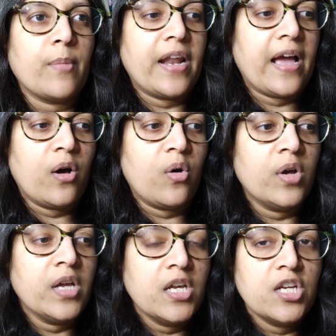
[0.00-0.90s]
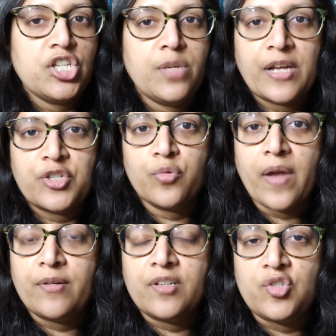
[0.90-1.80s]
about how Shimanchu
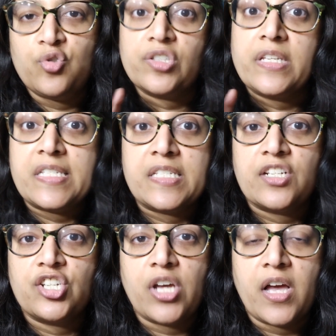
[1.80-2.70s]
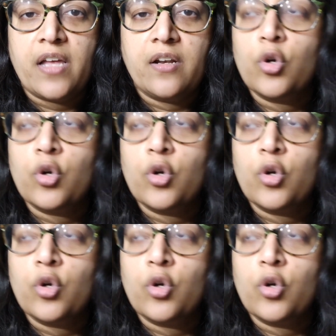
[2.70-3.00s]
Rabbit is usually stitched on,